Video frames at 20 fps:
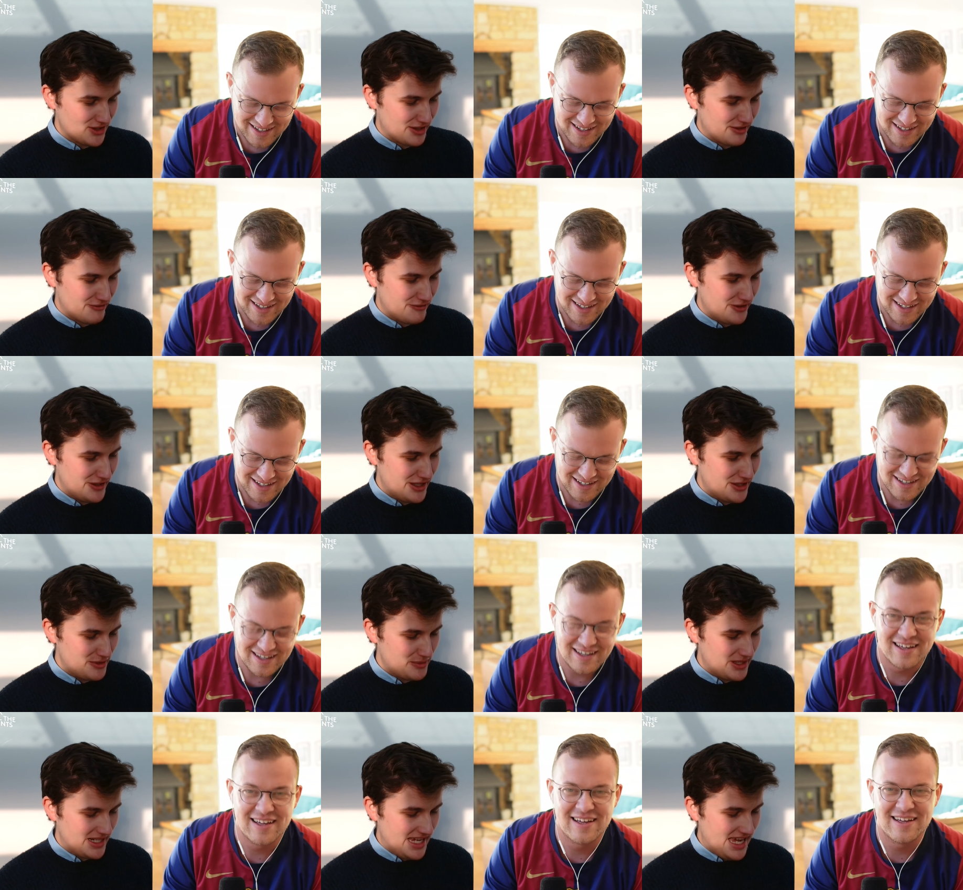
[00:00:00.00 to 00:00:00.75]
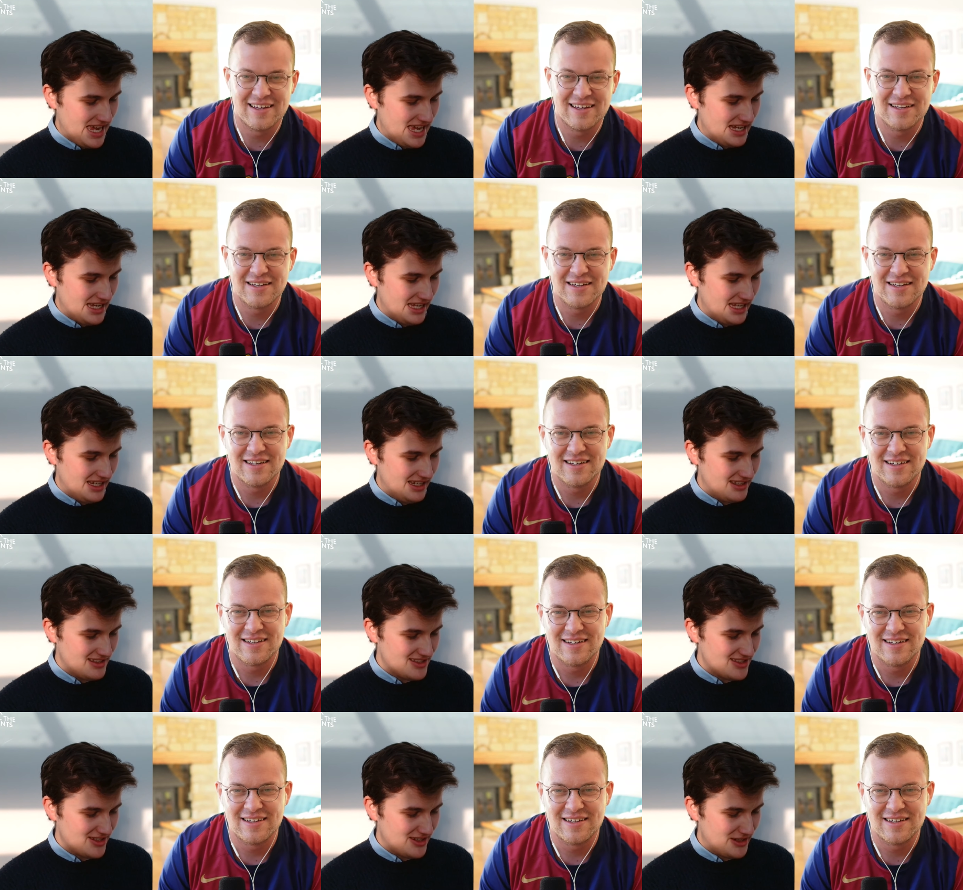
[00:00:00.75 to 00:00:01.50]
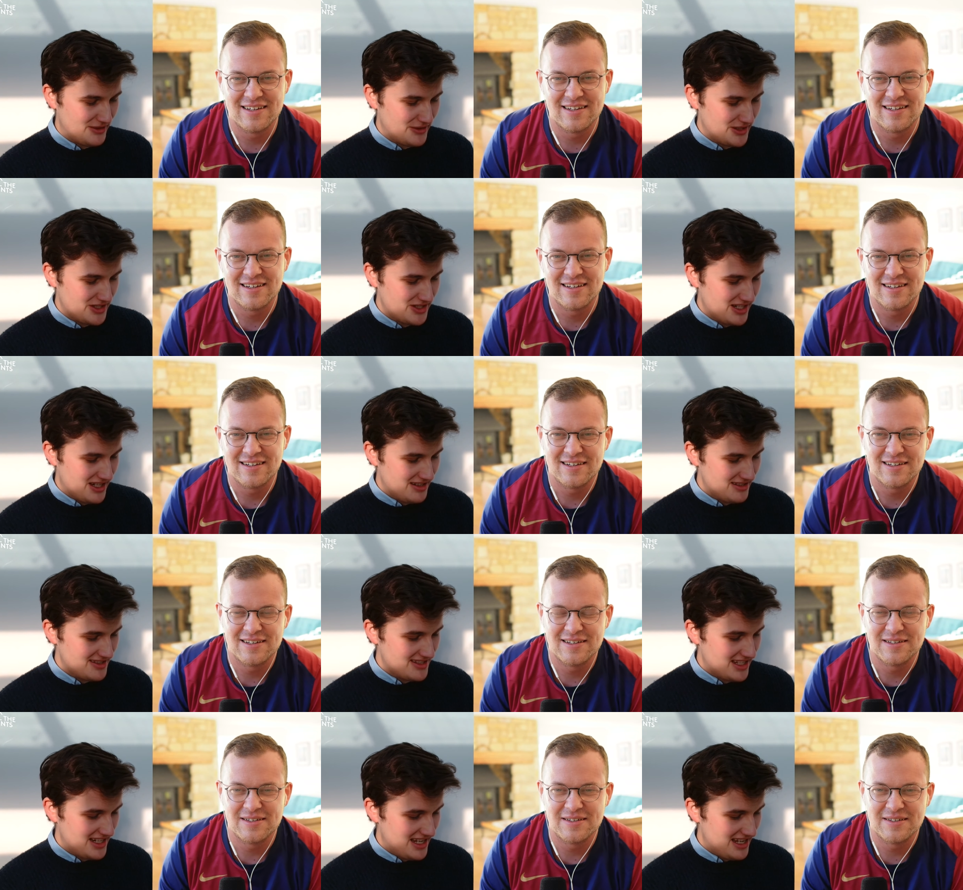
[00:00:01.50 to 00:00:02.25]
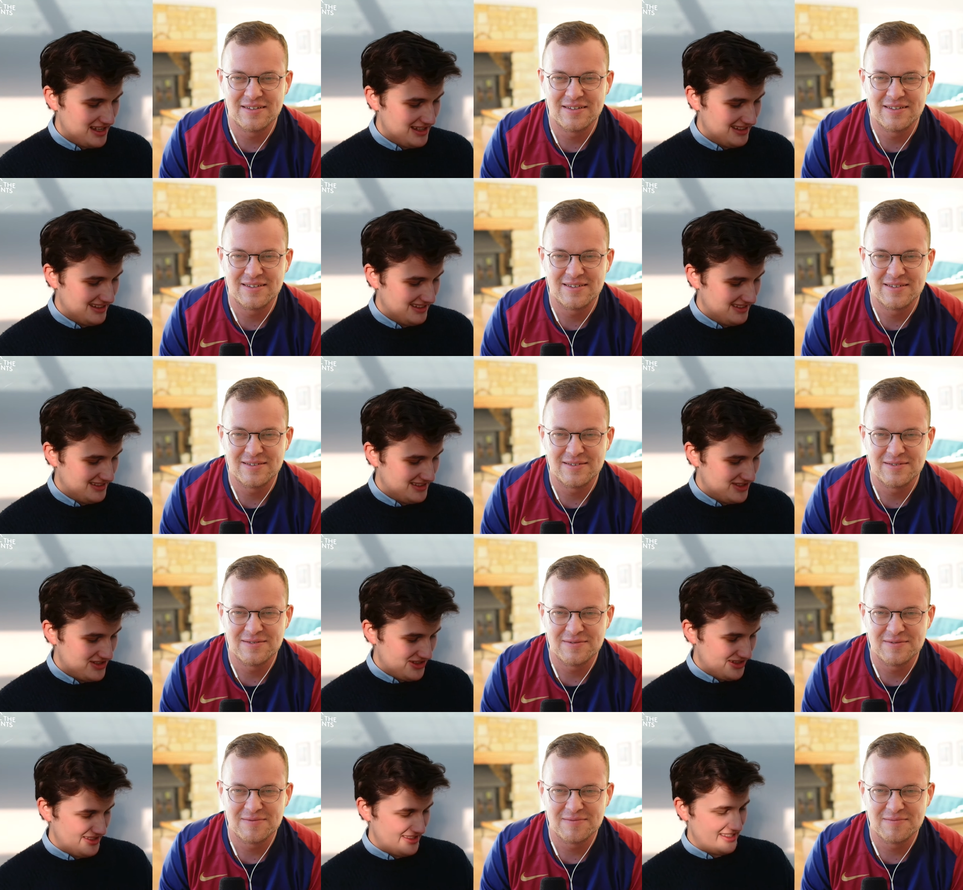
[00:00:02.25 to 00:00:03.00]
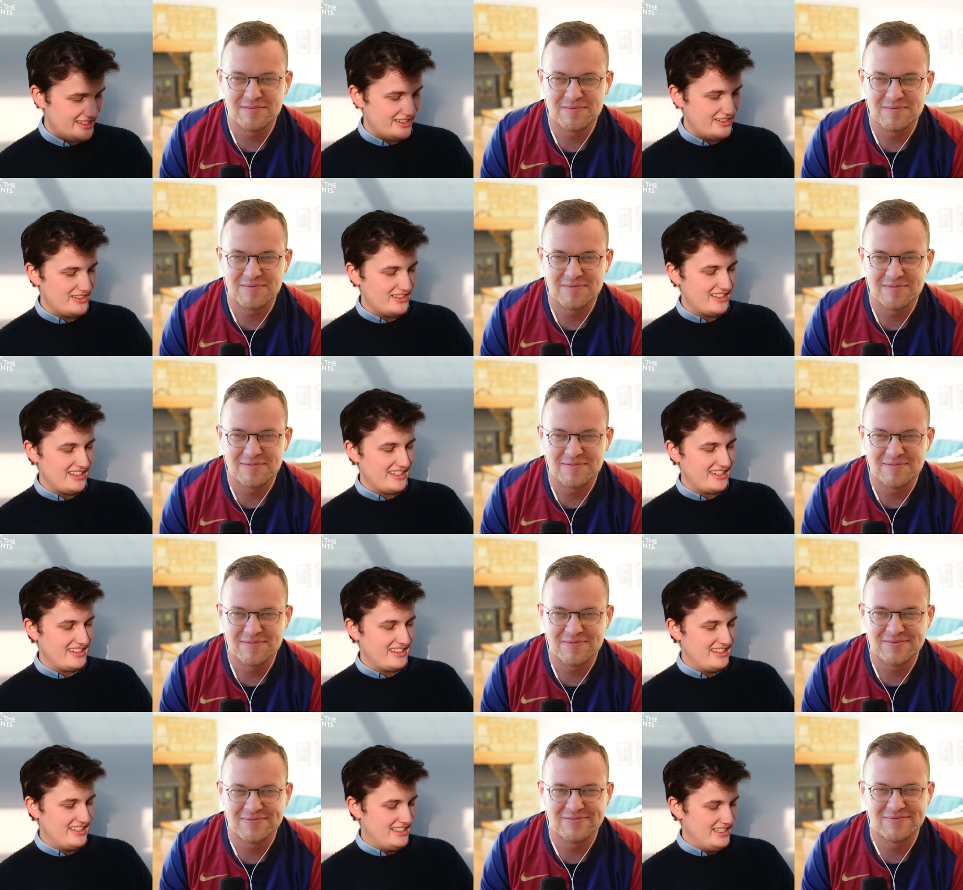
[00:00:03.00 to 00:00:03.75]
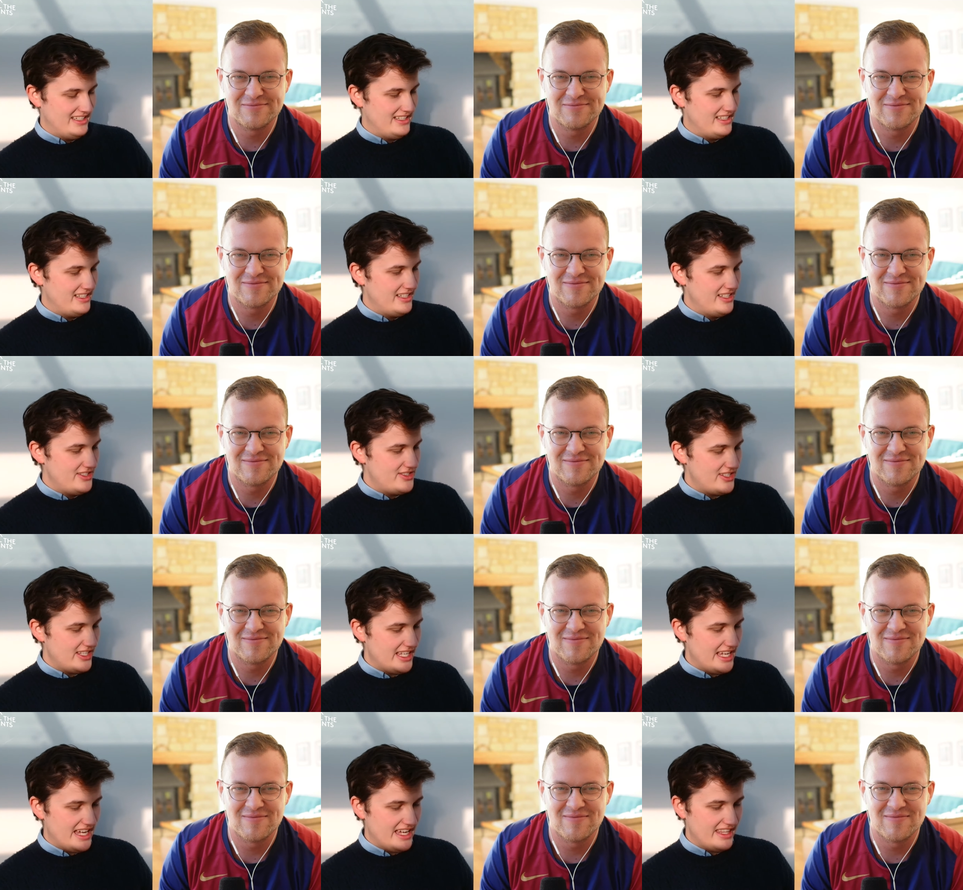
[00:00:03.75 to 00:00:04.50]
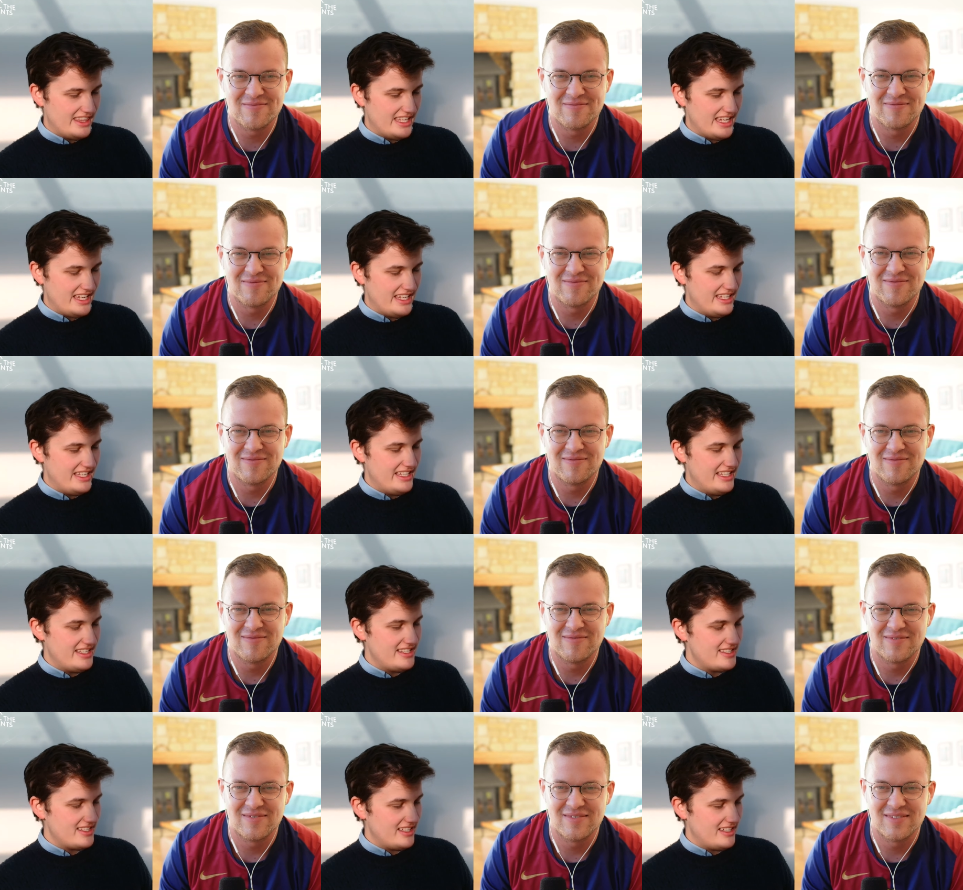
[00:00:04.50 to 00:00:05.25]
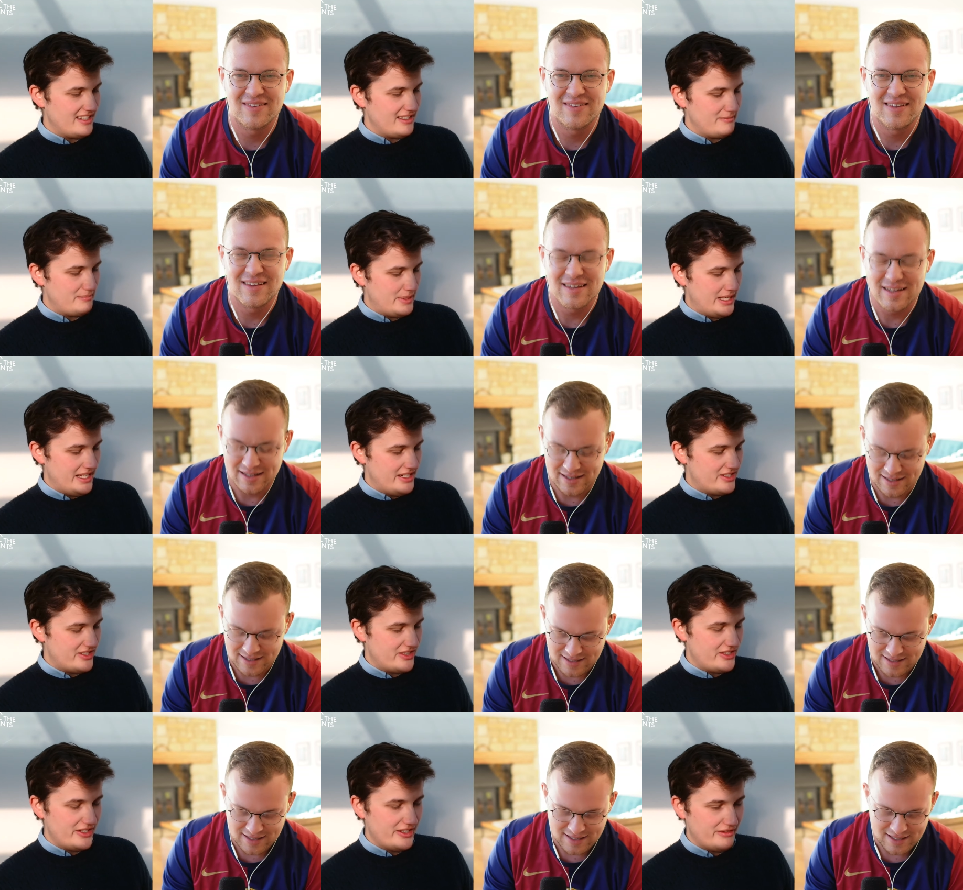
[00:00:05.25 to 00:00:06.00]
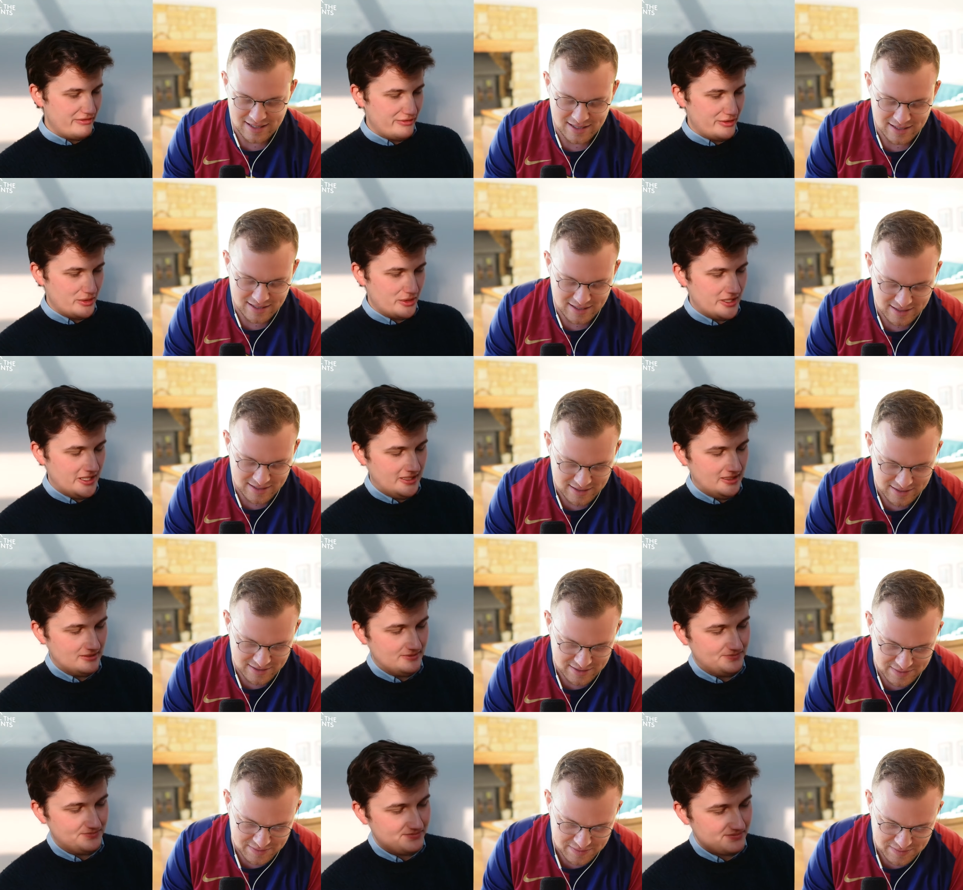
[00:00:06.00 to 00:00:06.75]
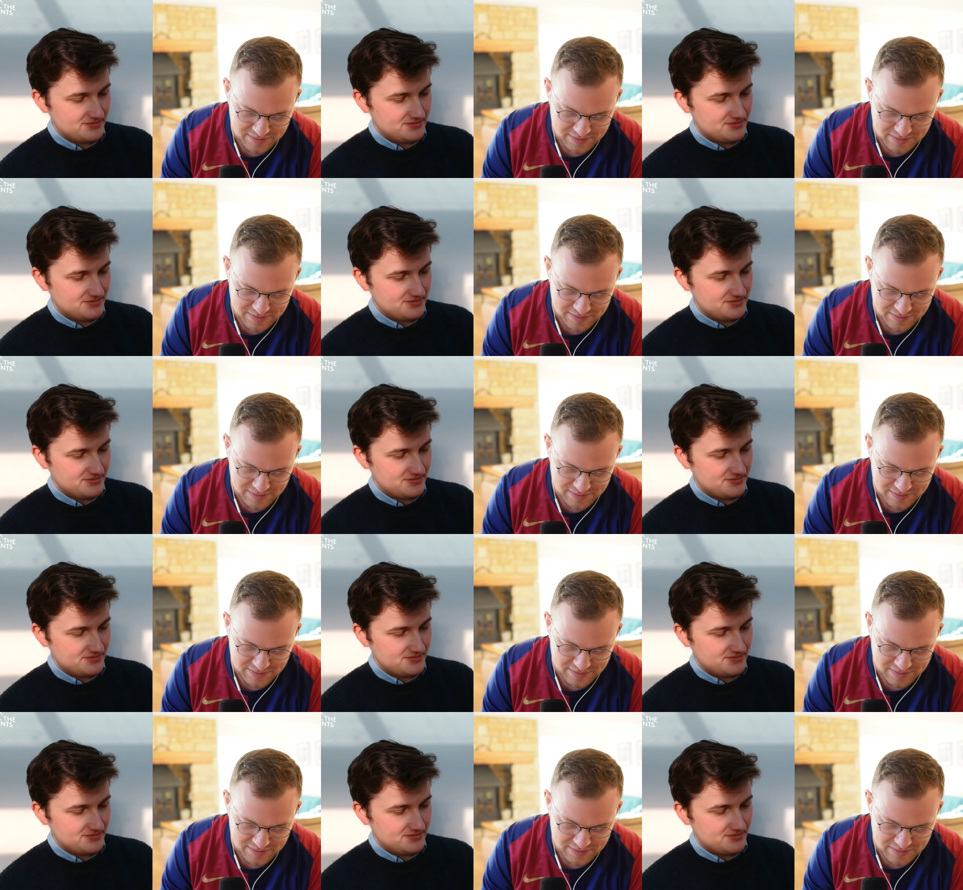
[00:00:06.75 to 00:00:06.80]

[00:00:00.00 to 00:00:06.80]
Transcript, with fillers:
Speaker 1: looking for another one to add in, and so I reached out and said, "Hey, is there anything you'd like?" So yeah, that is um, page thirty-four